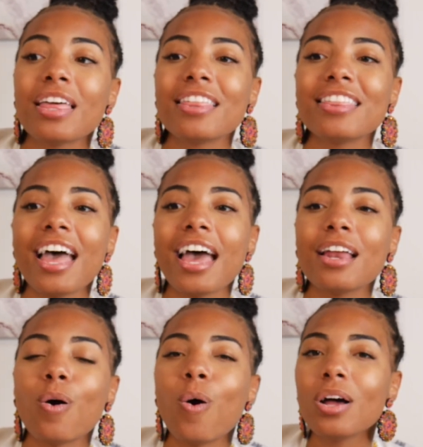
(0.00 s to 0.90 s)

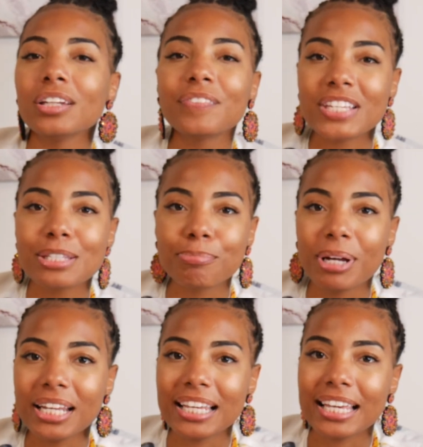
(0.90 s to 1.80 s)
that all of his
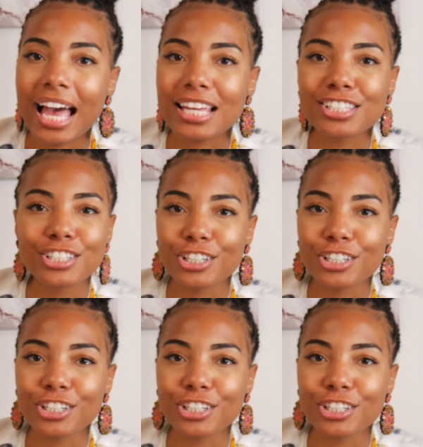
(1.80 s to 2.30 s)
money has to